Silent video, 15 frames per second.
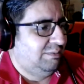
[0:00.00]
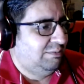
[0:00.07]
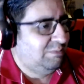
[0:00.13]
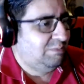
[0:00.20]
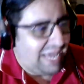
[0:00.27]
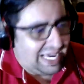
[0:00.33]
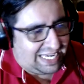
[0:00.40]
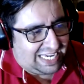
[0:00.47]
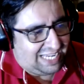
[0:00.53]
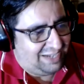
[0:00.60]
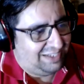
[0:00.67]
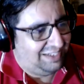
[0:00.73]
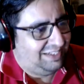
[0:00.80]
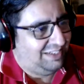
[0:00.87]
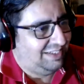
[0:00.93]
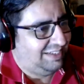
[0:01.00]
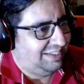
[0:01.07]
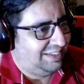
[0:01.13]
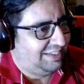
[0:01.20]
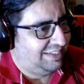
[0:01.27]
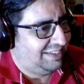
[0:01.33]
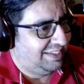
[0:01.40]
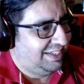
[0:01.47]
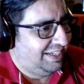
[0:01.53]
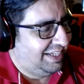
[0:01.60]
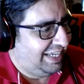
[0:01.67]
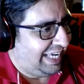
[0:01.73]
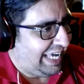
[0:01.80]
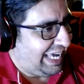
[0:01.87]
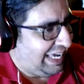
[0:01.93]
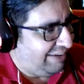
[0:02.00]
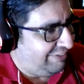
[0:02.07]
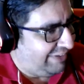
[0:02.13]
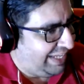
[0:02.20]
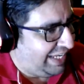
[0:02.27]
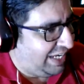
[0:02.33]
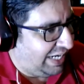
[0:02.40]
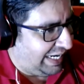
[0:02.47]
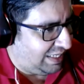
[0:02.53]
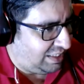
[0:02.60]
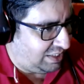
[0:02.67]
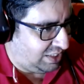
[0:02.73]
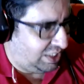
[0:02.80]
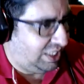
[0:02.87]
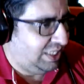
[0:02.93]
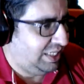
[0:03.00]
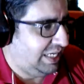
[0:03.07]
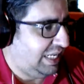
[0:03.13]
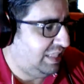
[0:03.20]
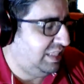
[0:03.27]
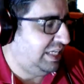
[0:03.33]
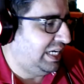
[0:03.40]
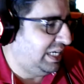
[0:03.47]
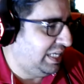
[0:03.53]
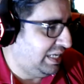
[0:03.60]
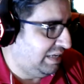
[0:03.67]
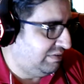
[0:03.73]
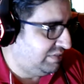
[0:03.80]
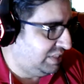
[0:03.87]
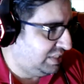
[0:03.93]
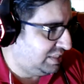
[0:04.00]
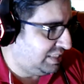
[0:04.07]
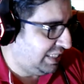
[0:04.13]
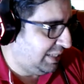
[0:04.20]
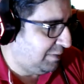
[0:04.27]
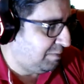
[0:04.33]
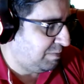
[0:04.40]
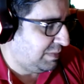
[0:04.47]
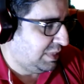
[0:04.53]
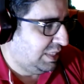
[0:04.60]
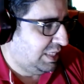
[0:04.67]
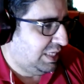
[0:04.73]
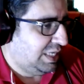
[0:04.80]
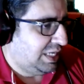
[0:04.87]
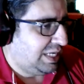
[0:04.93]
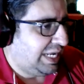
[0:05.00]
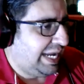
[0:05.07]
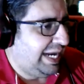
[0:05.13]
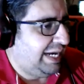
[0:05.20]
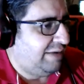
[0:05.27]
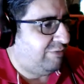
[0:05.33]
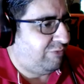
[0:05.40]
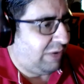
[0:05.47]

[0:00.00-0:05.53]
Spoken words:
making every head turn in the IndianFGC, right?